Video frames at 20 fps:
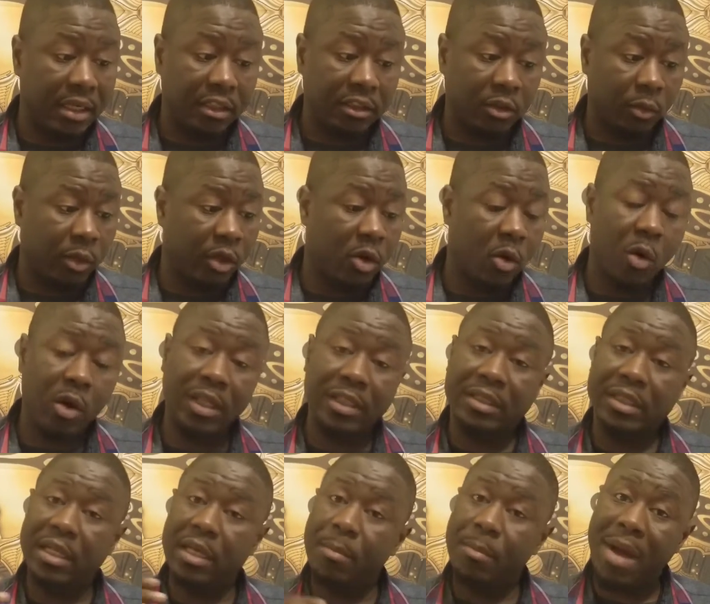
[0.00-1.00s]
So we're going
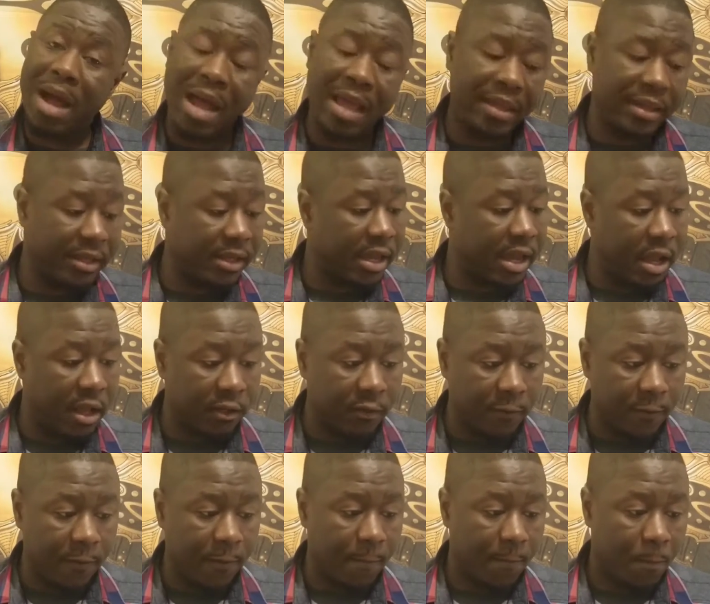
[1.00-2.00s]
into the Mayan
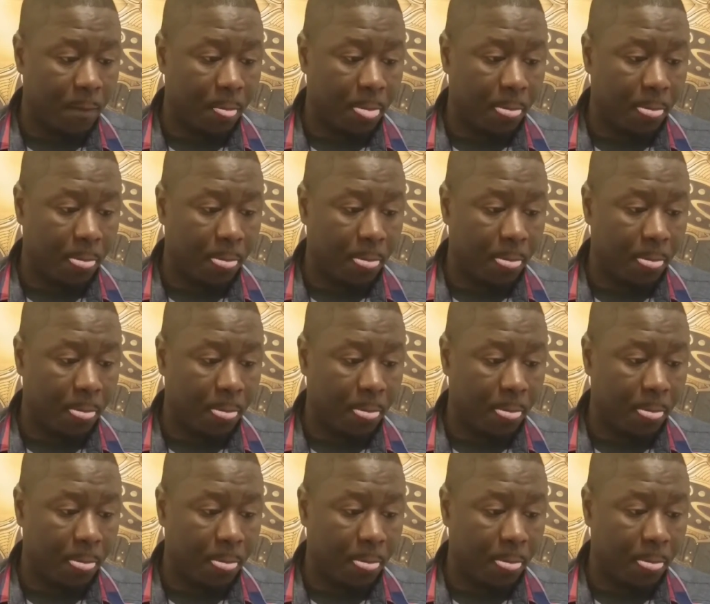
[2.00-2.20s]
calendar.